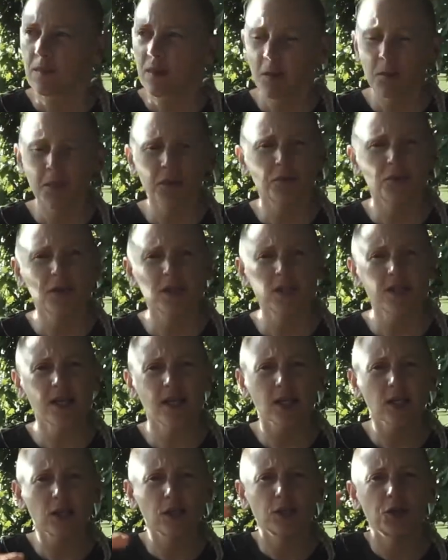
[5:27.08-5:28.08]
But
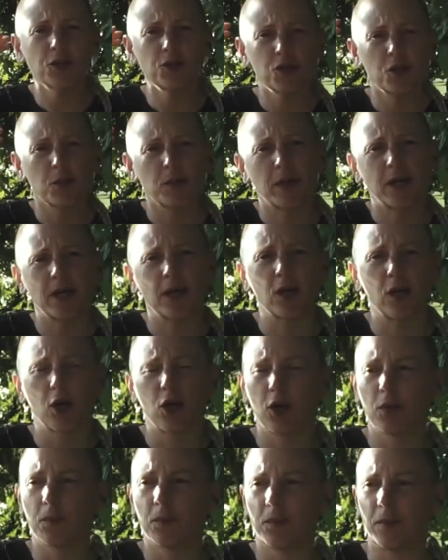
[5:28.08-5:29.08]
Friesland used to be a
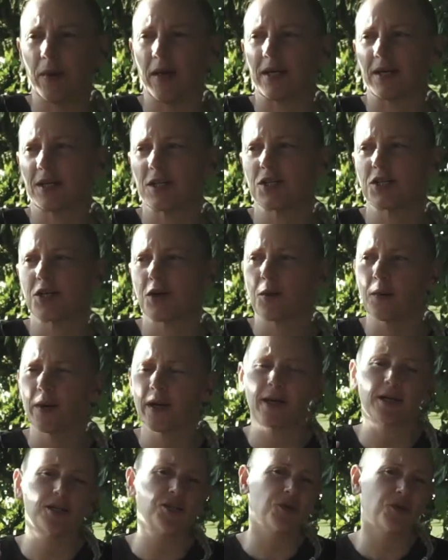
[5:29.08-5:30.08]
lot bigger. So when
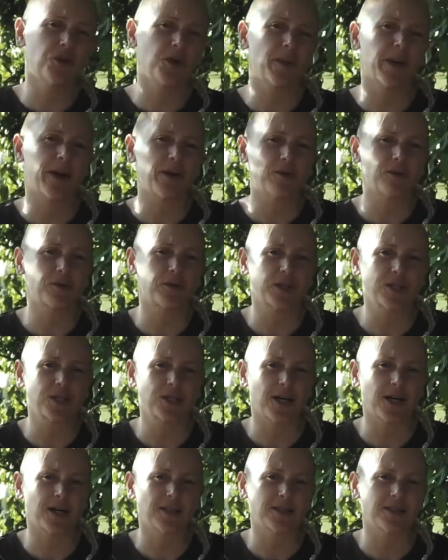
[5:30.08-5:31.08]
I talk about
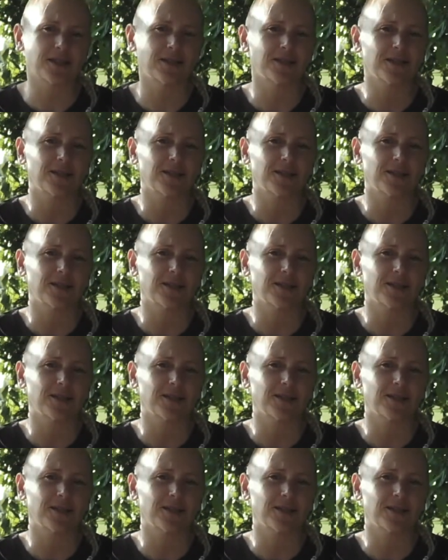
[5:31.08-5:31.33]
Friesland